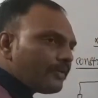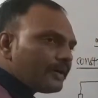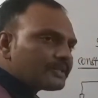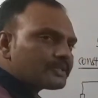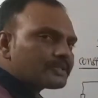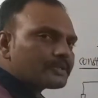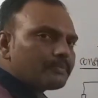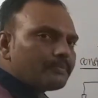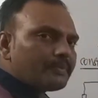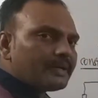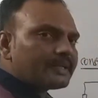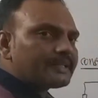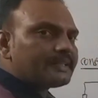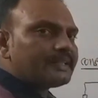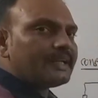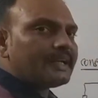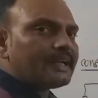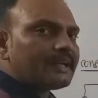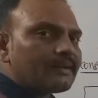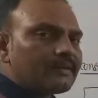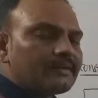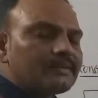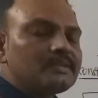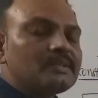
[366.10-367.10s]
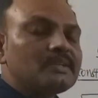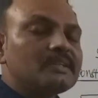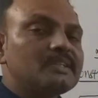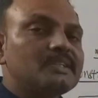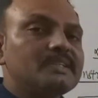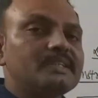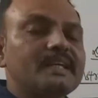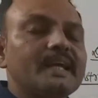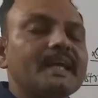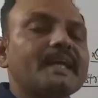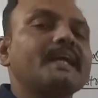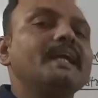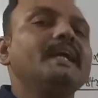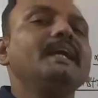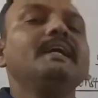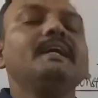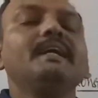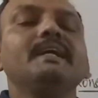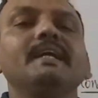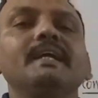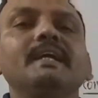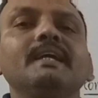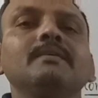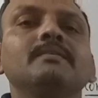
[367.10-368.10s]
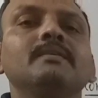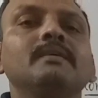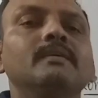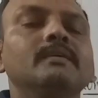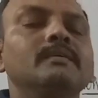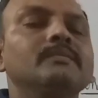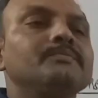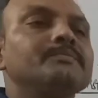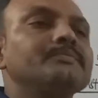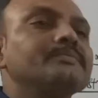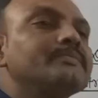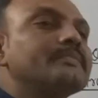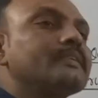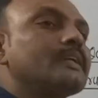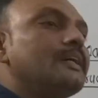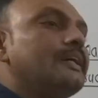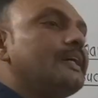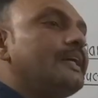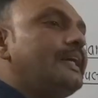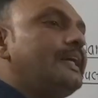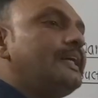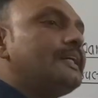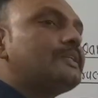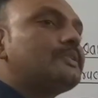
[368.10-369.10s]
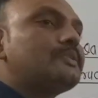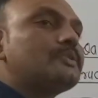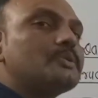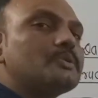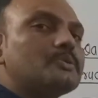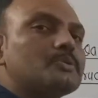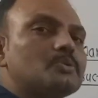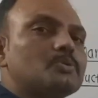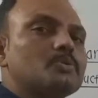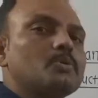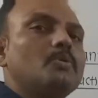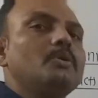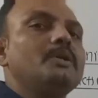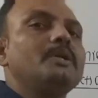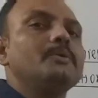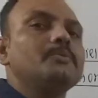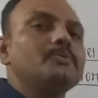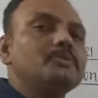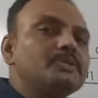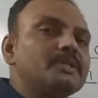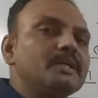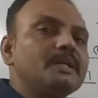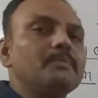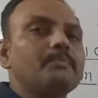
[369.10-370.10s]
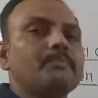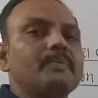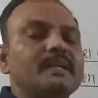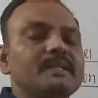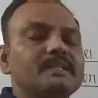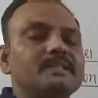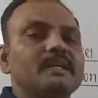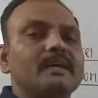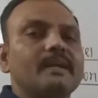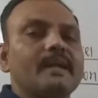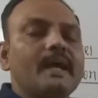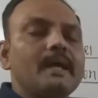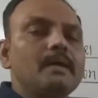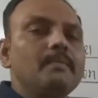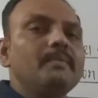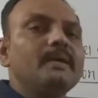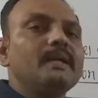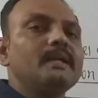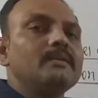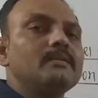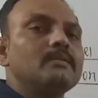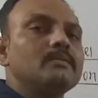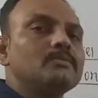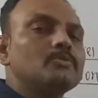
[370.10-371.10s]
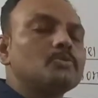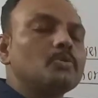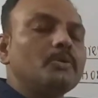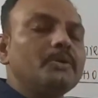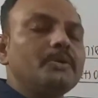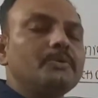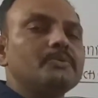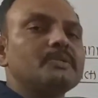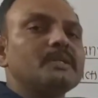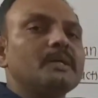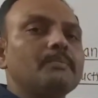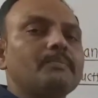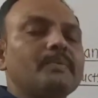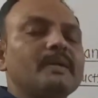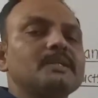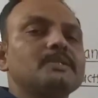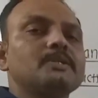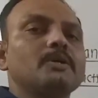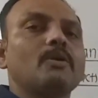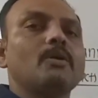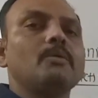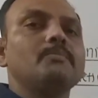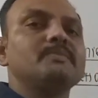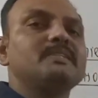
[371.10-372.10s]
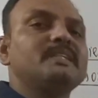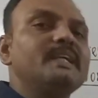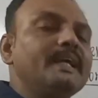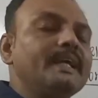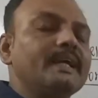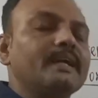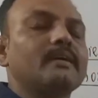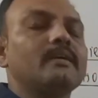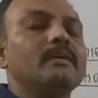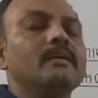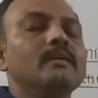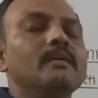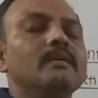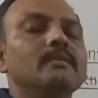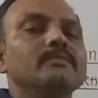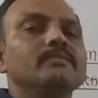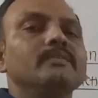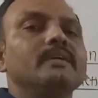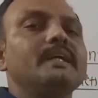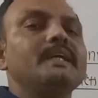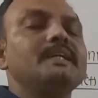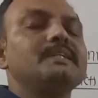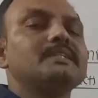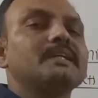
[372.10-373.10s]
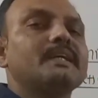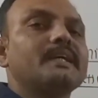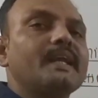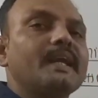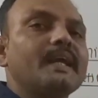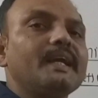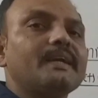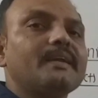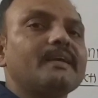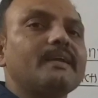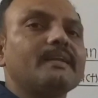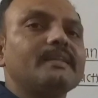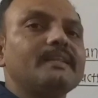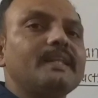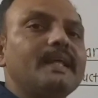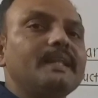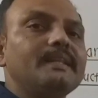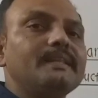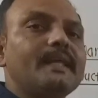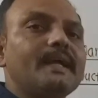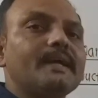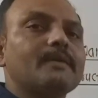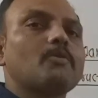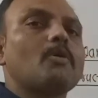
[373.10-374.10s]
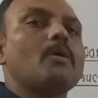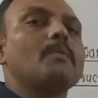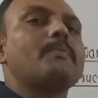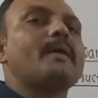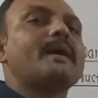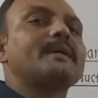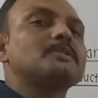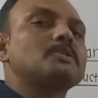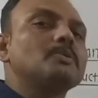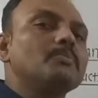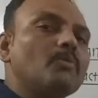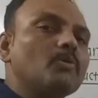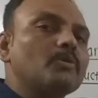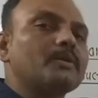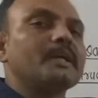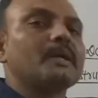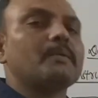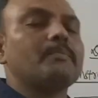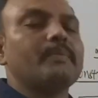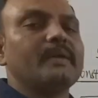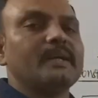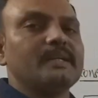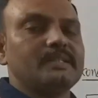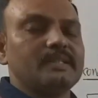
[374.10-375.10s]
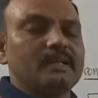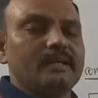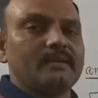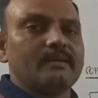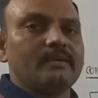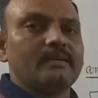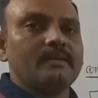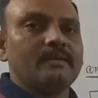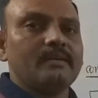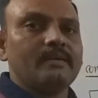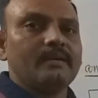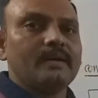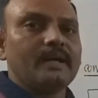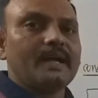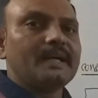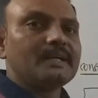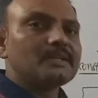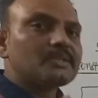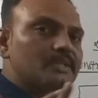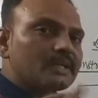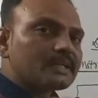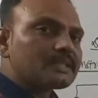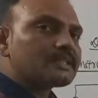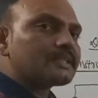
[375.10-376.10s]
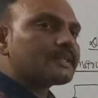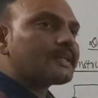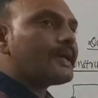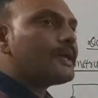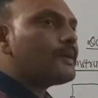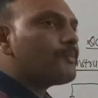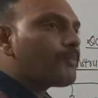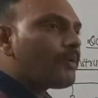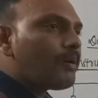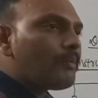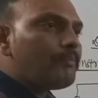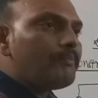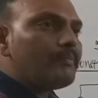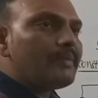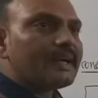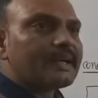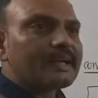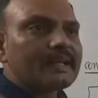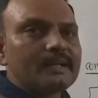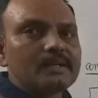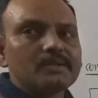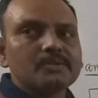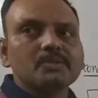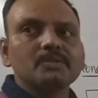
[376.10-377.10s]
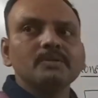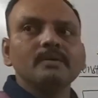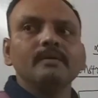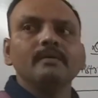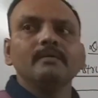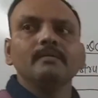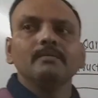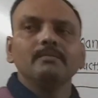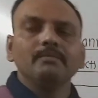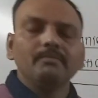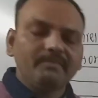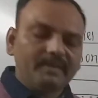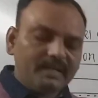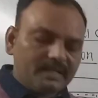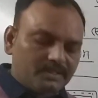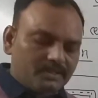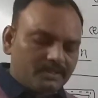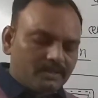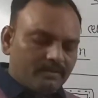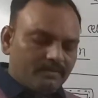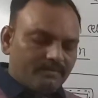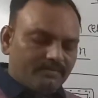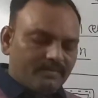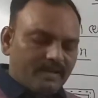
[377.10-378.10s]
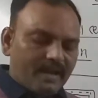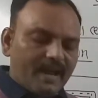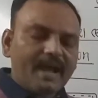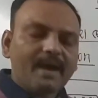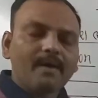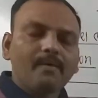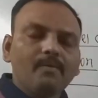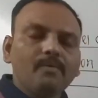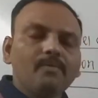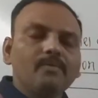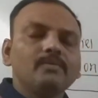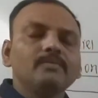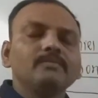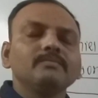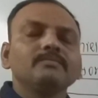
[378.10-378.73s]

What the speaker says: first big thing. Secondly, its solution pressure, I mean solution pressure of zinc is greater than that of osmotic pressure, and such type of metals which have